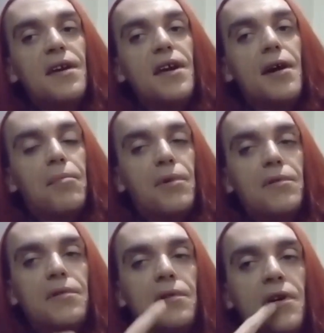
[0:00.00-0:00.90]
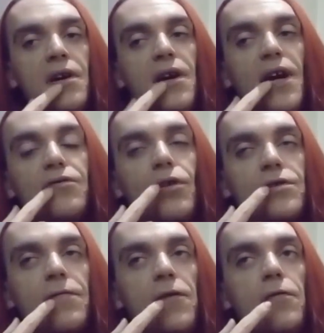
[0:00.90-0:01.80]
yeah, I had to cross
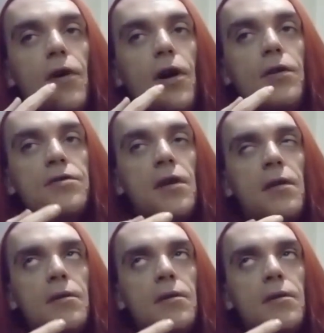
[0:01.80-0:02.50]
a few roads.